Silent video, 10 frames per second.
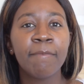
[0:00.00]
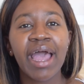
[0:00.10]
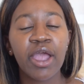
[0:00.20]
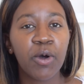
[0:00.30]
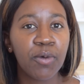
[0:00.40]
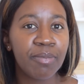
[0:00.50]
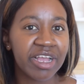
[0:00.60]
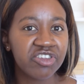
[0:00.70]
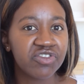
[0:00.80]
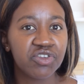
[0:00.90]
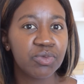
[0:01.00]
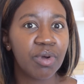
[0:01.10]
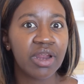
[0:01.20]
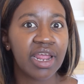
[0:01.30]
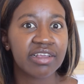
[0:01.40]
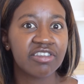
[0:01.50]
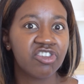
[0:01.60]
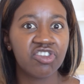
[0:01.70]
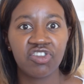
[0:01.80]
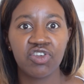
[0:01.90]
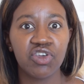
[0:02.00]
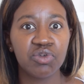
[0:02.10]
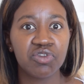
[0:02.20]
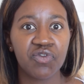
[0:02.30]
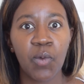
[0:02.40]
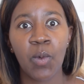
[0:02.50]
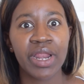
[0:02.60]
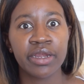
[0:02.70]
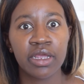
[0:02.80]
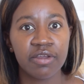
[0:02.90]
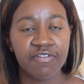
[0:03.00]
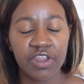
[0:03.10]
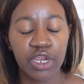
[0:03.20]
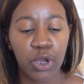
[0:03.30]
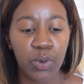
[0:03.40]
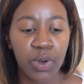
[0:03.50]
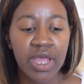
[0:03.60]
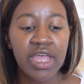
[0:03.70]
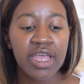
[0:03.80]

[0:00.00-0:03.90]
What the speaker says: buy a whole bunch of new products just to use for one video.